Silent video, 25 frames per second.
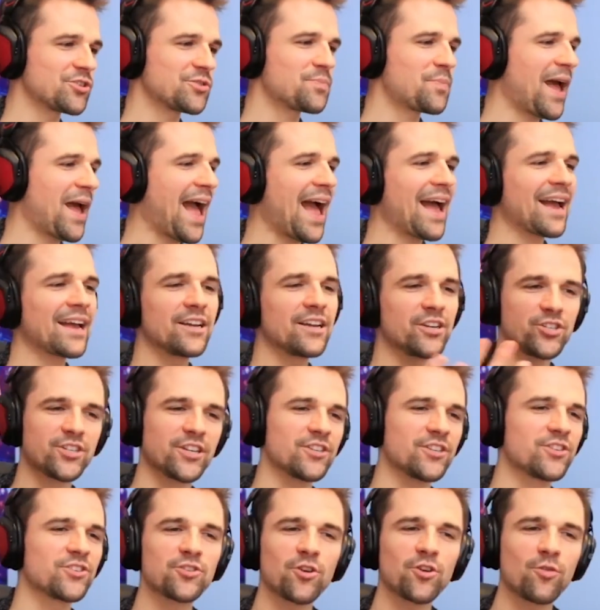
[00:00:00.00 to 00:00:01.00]
packaged
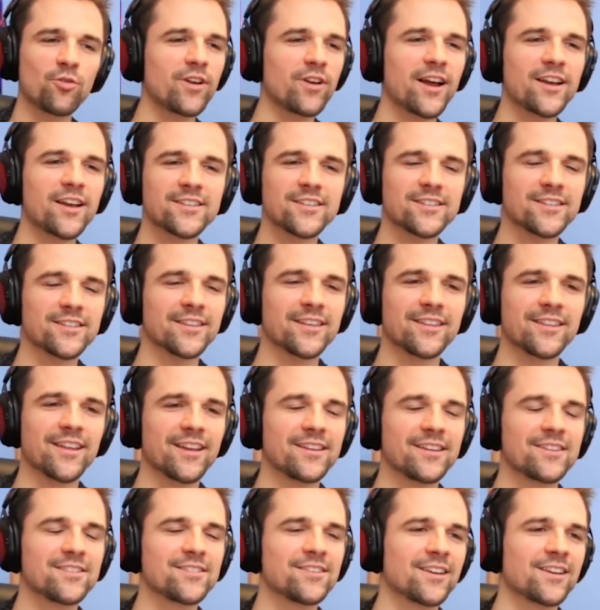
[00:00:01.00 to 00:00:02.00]
it so nicely that
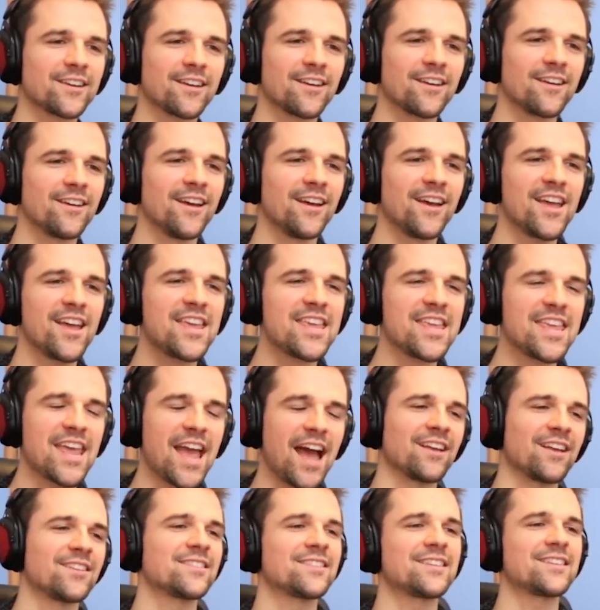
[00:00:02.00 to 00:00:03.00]
it's like,
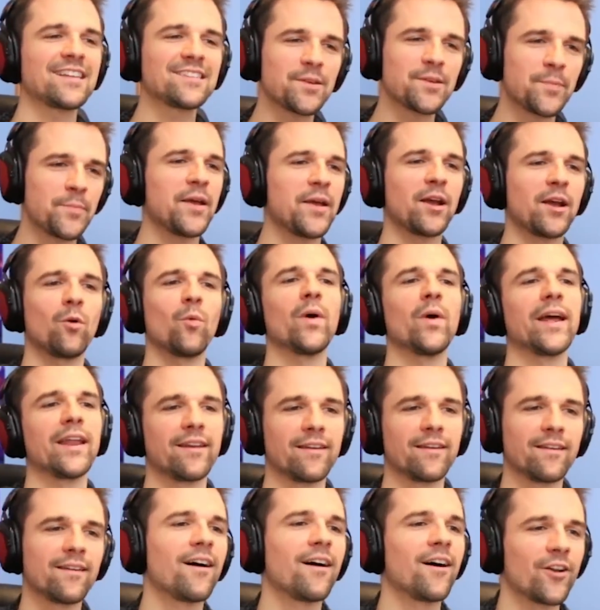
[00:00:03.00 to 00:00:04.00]
yes, that's a big
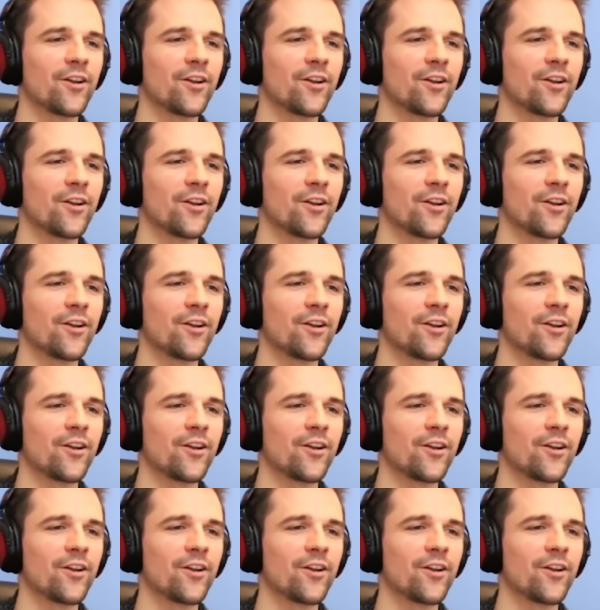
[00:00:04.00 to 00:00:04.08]
win. 100%.